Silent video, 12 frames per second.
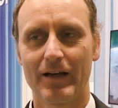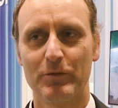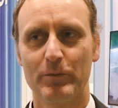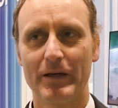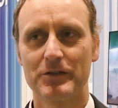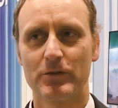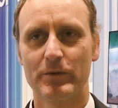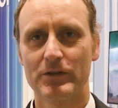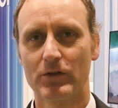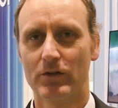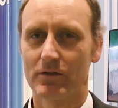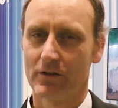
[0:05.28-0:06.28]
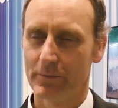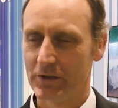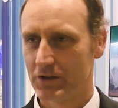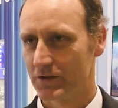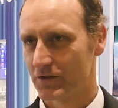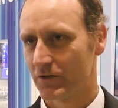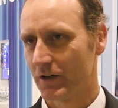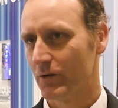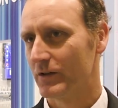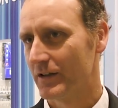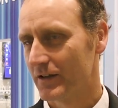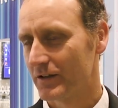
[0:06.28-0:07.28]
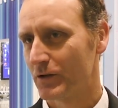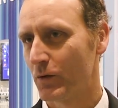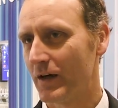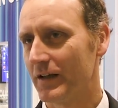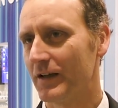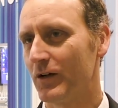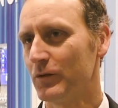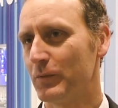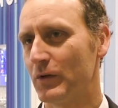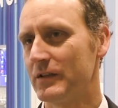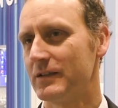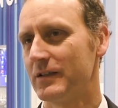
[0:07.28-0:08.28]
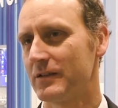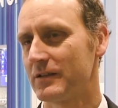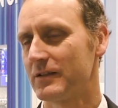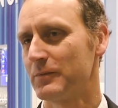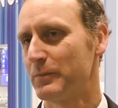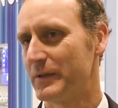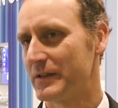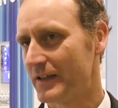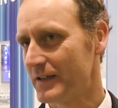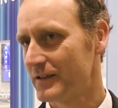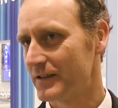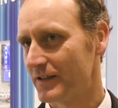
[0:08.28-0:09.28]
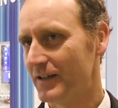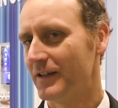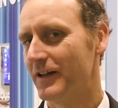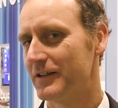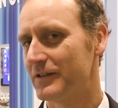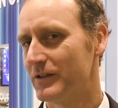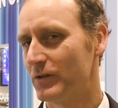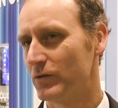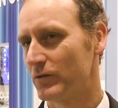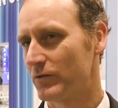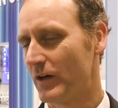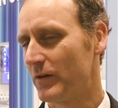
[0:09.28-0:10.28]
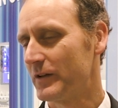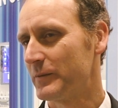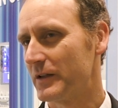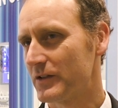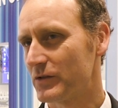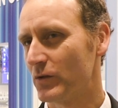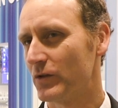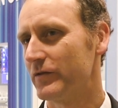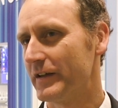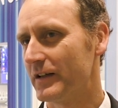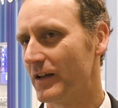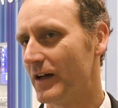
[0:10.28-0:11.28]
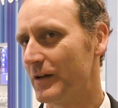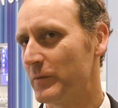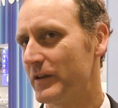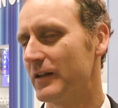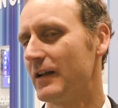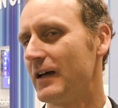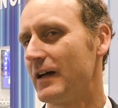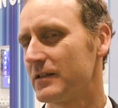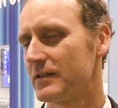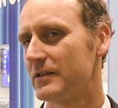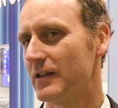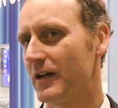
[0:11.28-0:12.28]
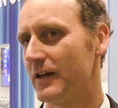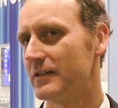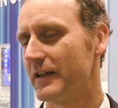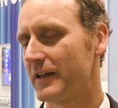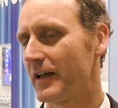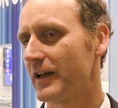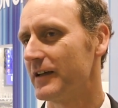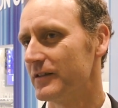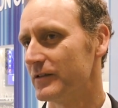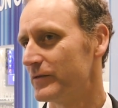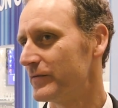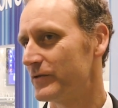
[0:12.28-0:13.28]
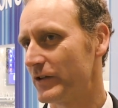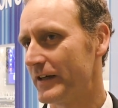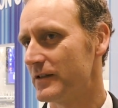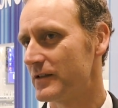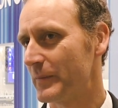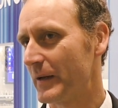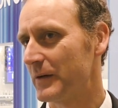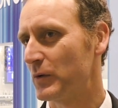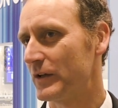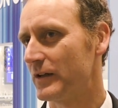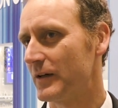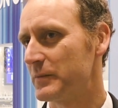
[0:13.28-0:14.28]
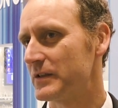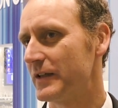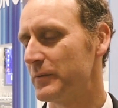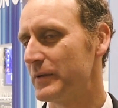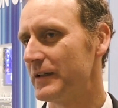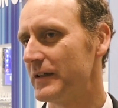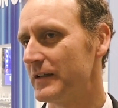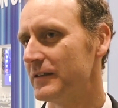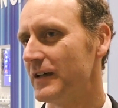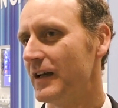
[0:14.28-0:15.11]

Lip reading: carbon budget, we saw emissions grow at a quite low 0.6%. It's still growing, but it's sort of in line with the last decade of trends, about 0.9% per year.